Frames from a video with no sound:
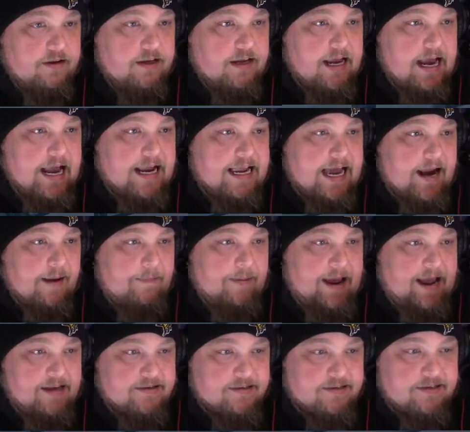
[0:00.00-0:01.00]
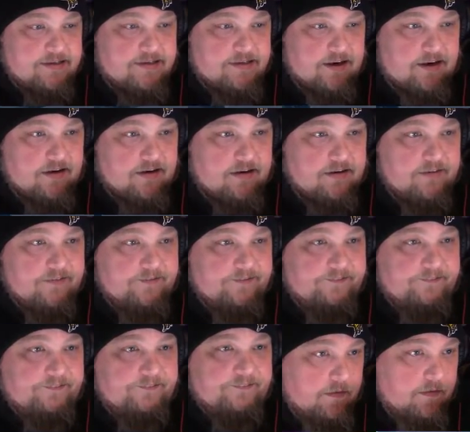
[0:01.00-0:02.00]
I gotta pass this sucker.
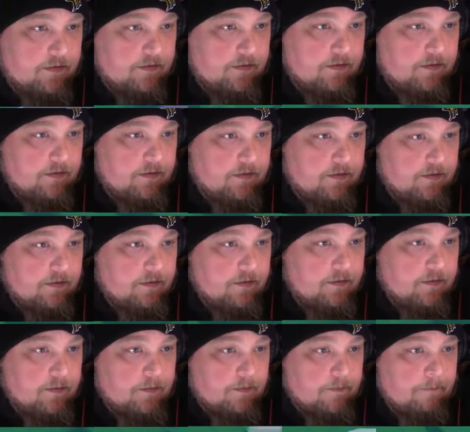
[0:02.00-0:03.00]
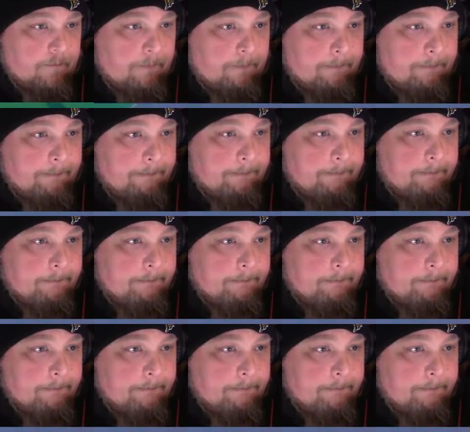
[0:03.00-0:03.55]
I hate that part so